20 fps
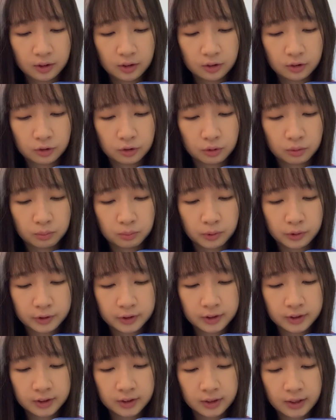So
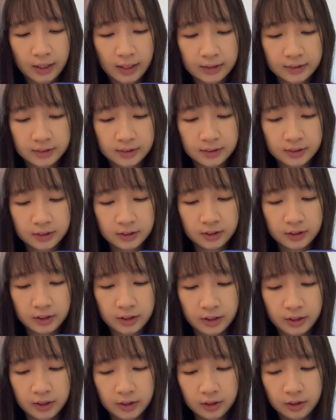moku
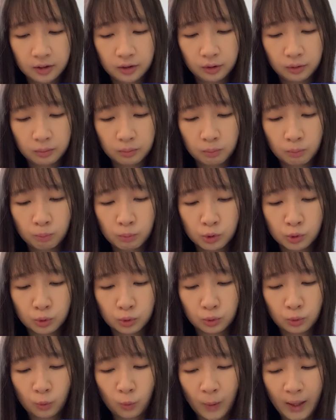hazushi, mu
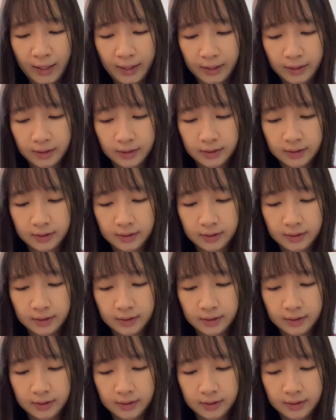wai.